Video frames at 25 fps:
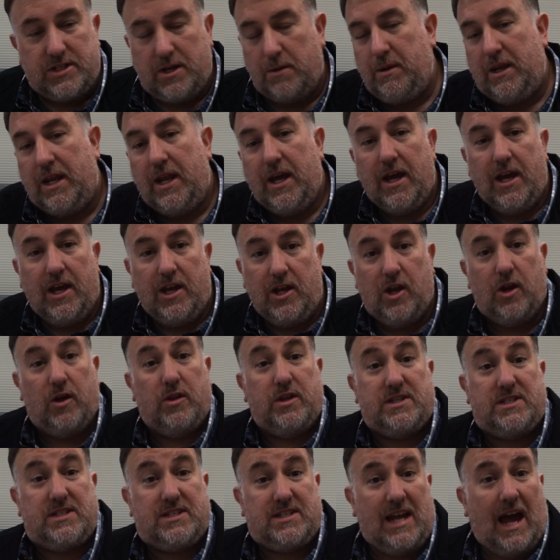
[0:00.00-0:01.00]
I mean,
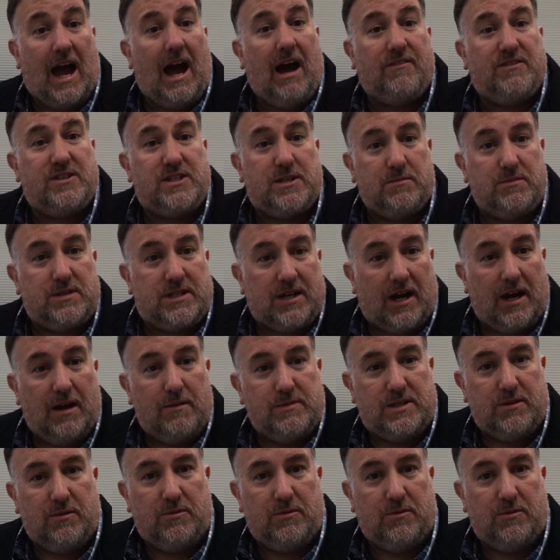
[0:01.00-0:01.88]
the staff sometimes,